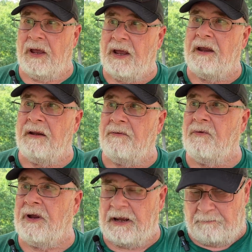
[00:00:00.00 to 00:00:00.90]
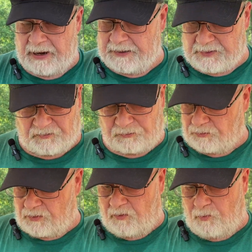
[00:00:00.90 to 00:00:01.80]
and it made this
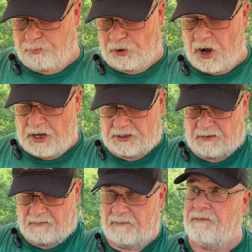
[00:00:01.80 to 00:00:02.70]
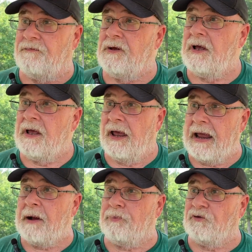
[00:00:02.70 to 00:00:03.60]
little block of
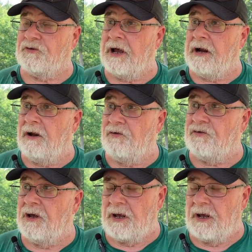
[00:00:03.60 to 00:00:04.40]
apple ciders,